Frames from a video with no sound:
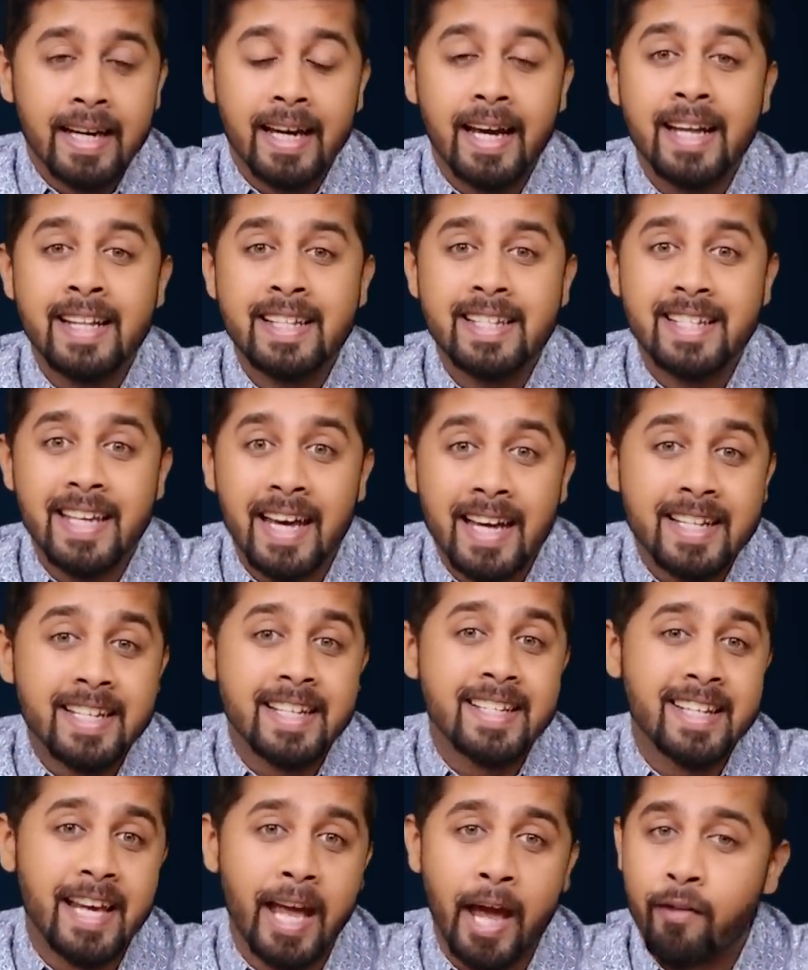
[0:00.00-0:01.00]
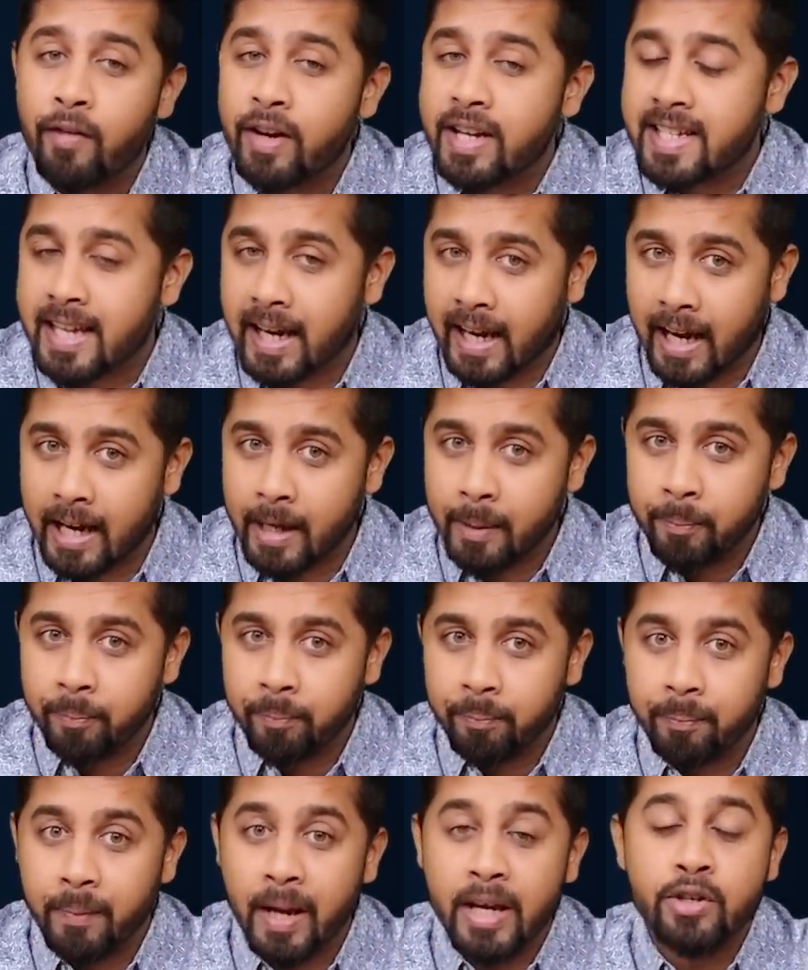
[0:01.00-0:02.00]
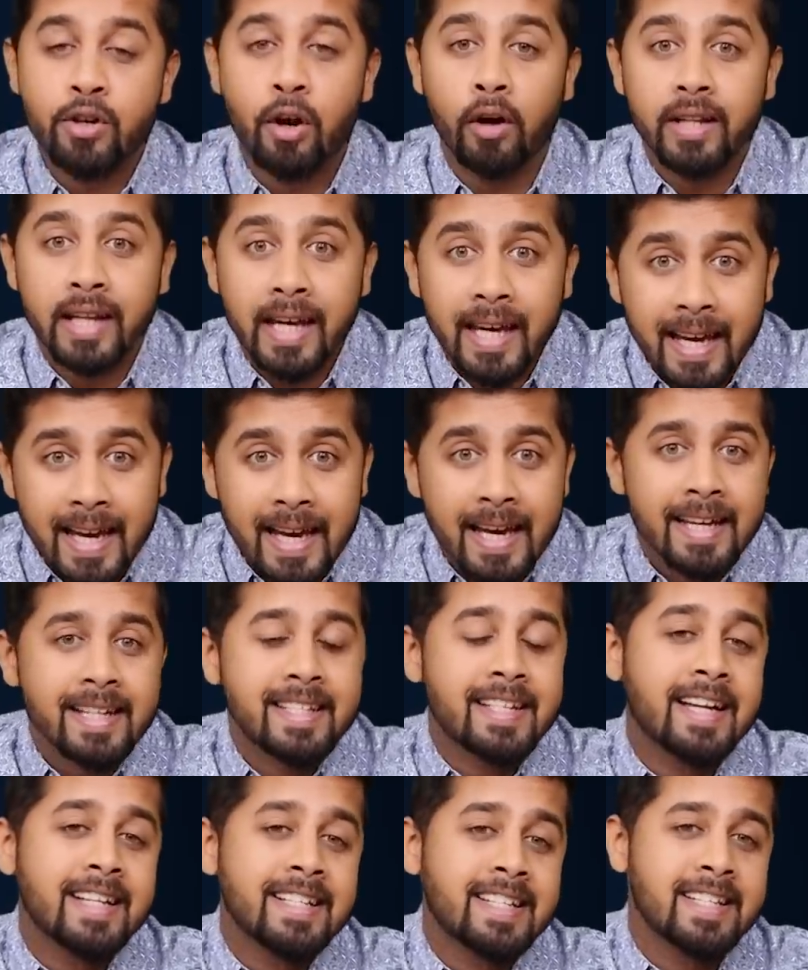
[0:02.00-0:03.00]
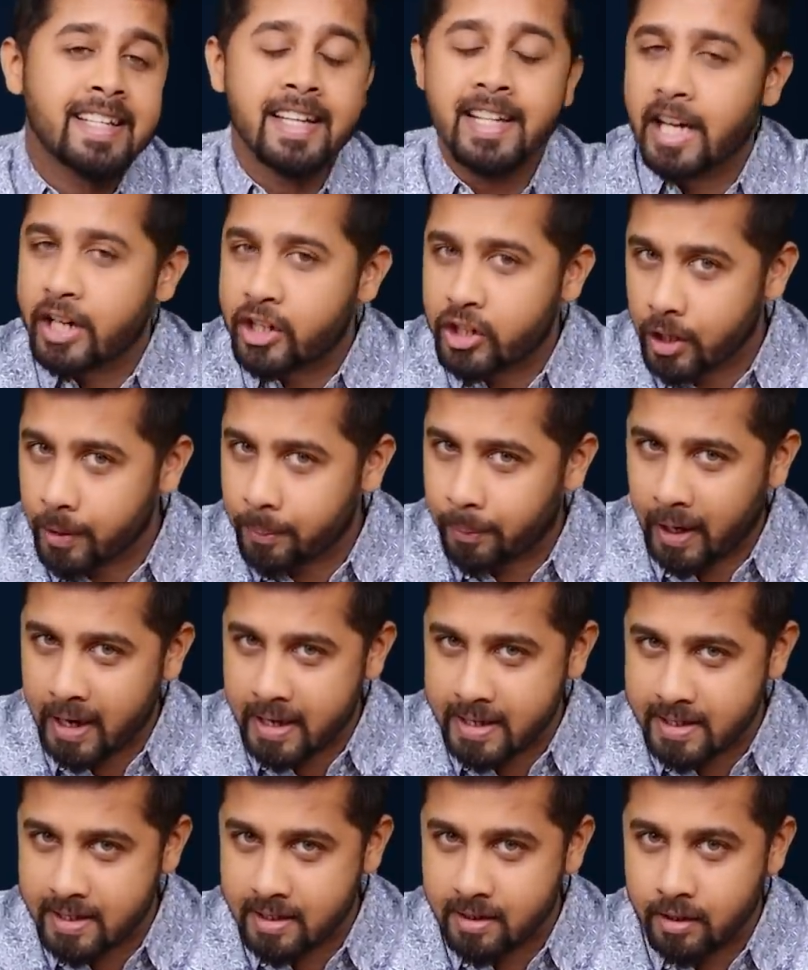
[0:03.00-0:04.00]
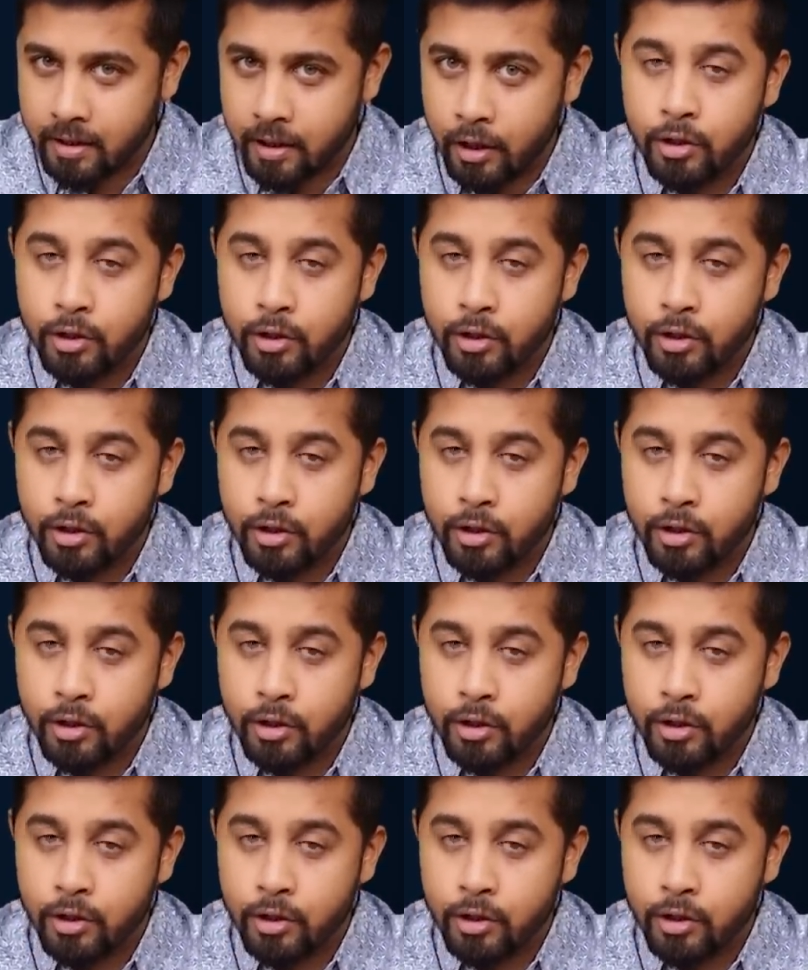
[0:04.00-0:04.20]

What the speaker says: it changes every second based on the changes in the share price.